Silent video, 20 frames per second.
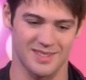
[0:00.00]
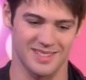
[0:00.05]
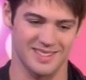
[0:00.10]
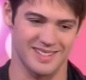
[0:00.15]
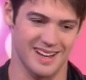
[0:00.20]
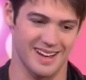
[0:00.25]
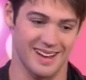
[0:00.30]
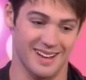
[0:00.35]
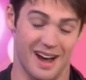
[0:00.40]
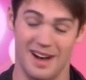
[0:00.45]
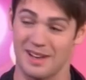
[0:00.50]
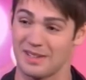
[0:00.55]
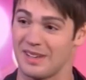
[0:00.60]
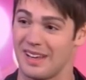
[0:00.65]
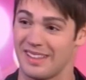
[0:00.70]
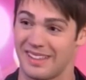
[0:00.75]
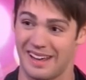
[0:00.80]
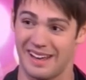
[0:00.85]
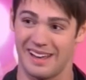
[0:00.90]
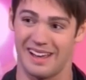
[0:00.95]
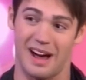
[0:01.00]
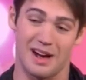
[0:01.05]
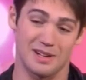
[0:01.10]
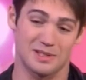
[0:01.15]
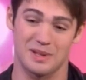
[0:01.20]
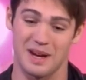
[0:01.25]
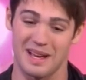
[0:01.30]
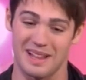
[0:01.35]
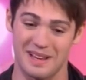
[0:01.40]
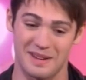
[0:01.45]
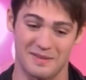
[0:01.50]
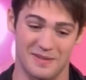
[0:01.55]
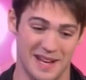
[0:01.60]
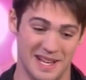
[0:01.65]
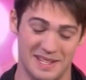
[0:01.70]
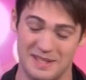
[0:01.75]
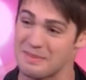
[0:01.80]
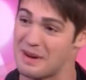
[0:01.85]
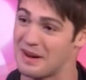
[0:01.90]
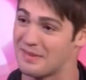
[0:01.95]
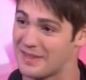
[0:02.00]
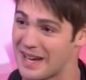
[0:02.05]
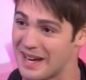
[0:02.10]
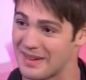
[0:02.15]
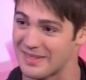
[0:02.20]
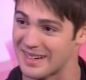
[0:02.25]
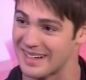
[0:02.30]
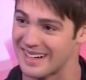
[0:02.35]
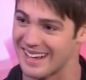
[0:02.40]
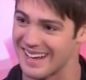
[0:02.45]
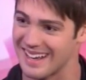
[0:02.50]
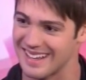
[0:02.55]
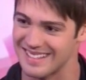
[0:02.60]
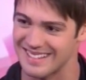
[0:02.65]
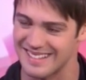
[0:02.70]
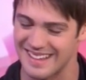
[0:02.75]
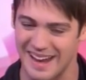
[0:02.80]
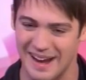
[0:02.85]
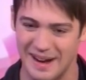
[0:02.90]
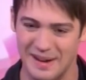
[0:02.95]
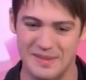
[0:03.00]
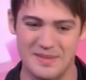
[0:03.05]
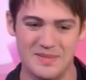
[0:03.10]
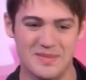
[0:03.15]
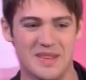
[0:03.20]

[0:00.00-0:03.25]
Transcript: to say, the Australian fans are my favorite, hands down.